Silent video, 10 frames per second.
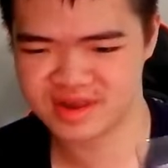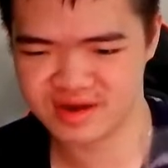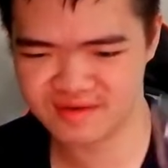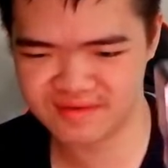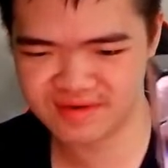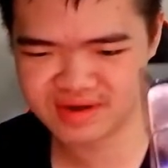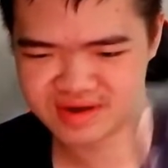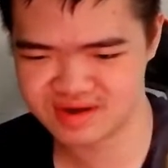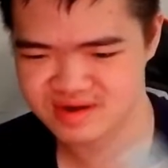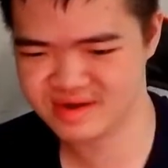So,
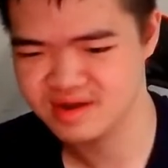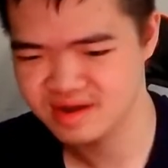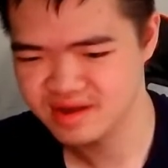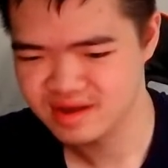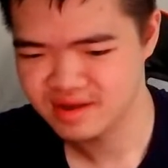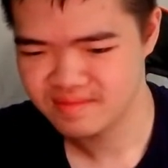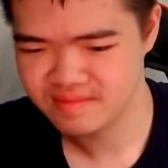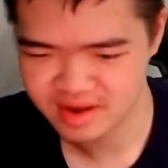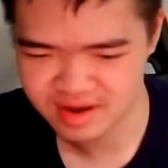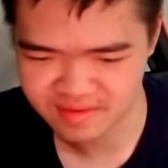mm.
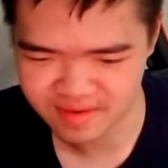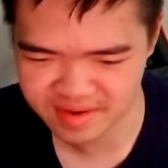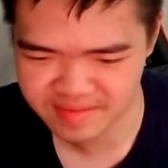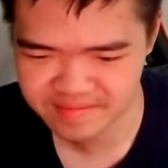anyway.